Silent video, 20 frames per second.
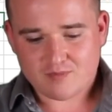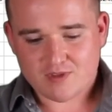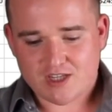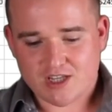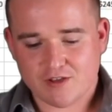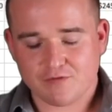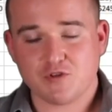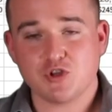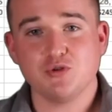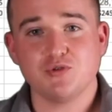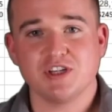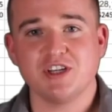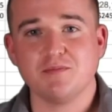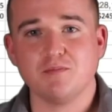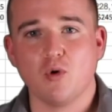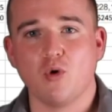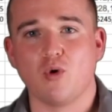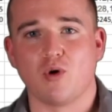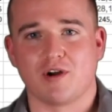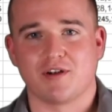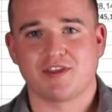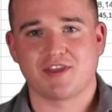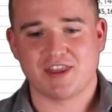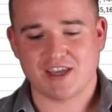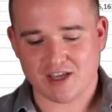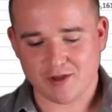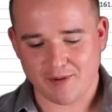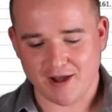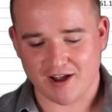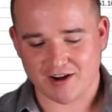if you did more,
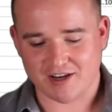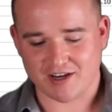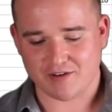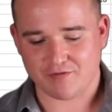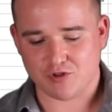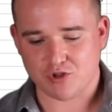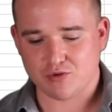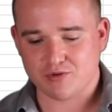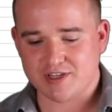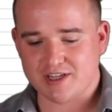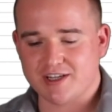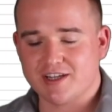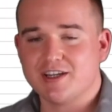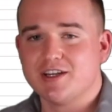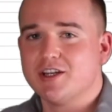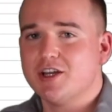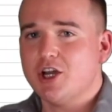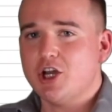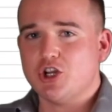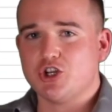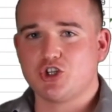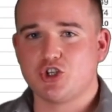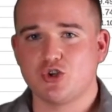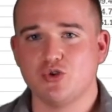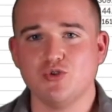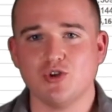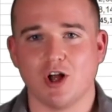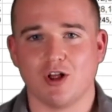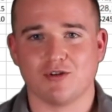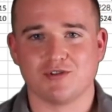think about it, if you did
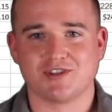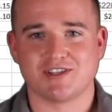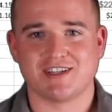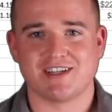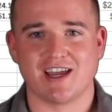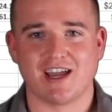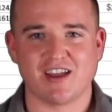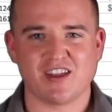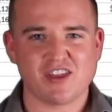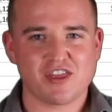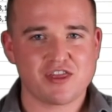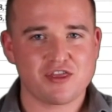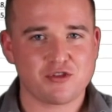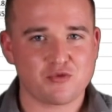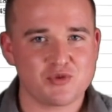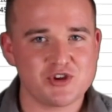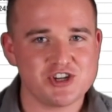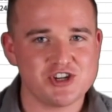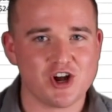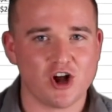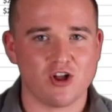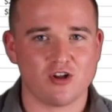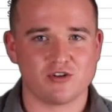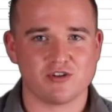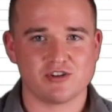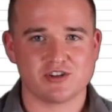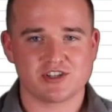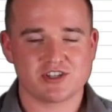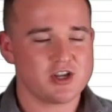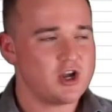two dollars a day, three
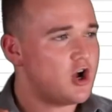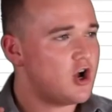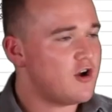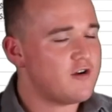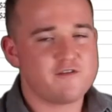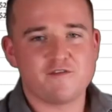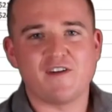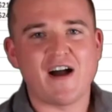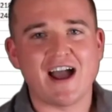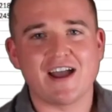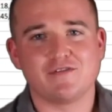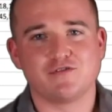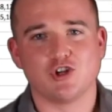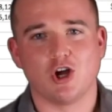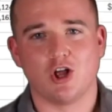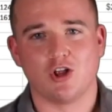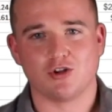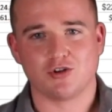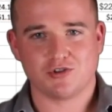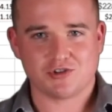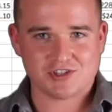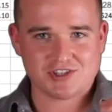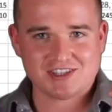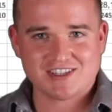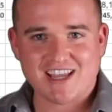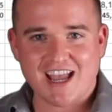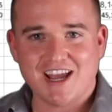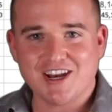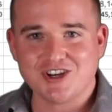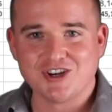dollars, five dollars,
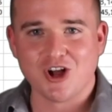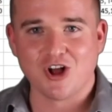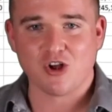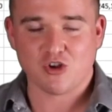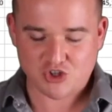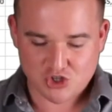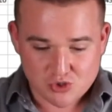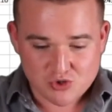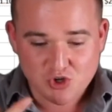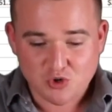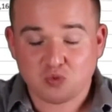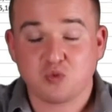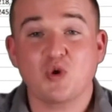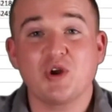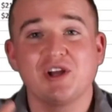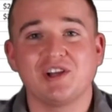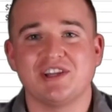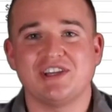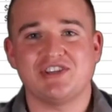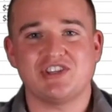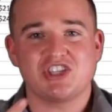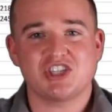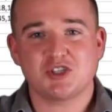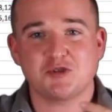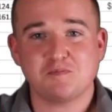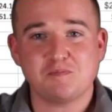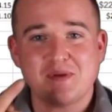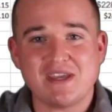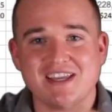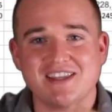ten dollars, you could really
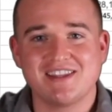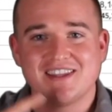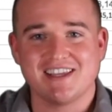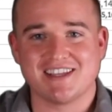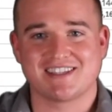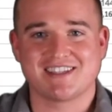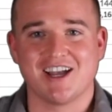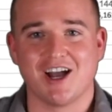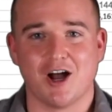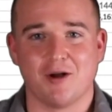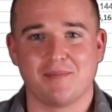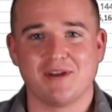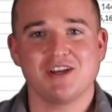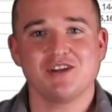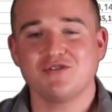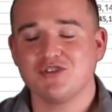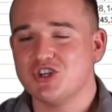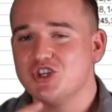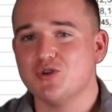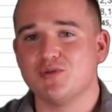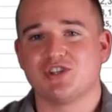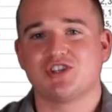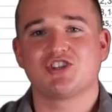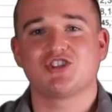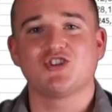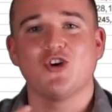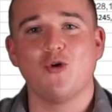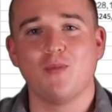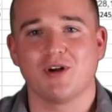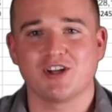speed this up and you can do it
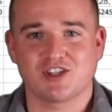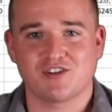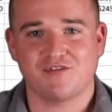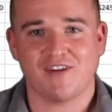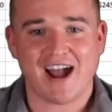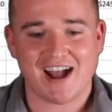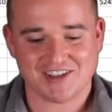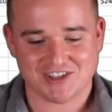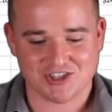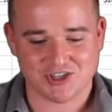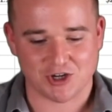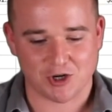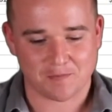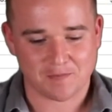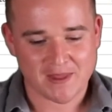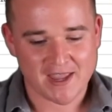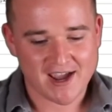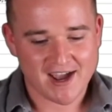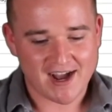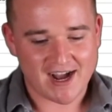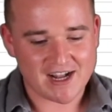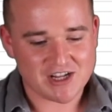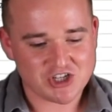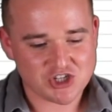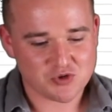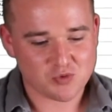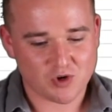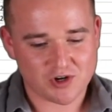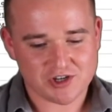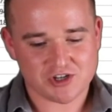so much faster. I
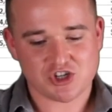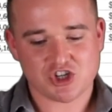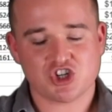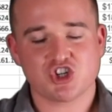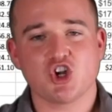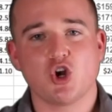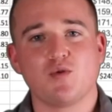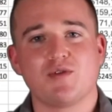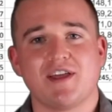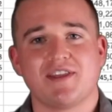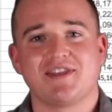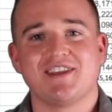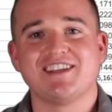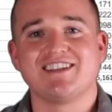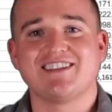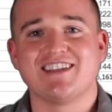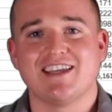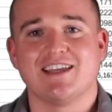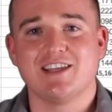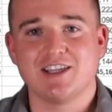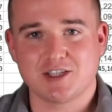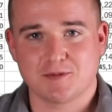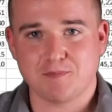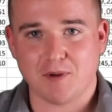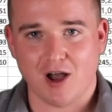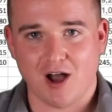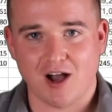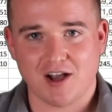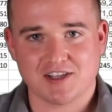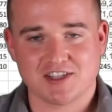just wanted to show that this is
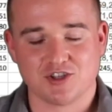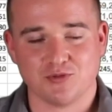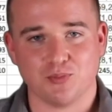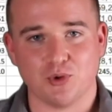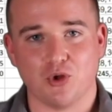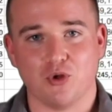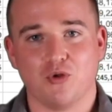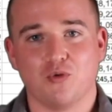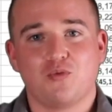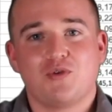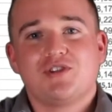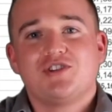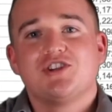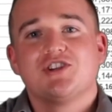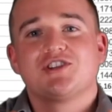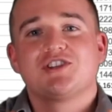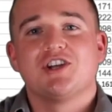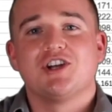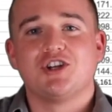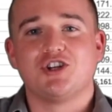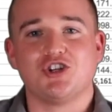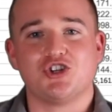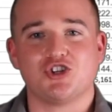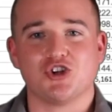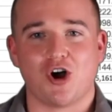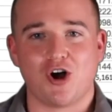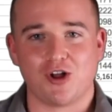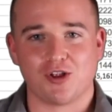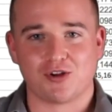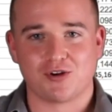possible with just a
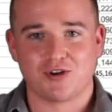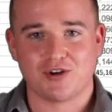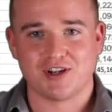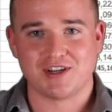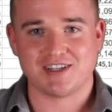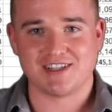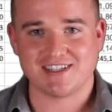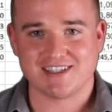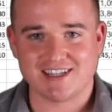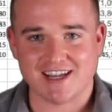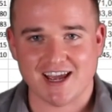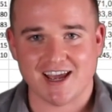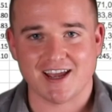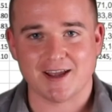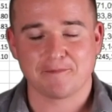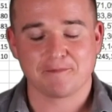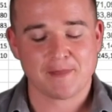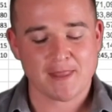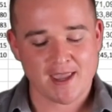dollar a day.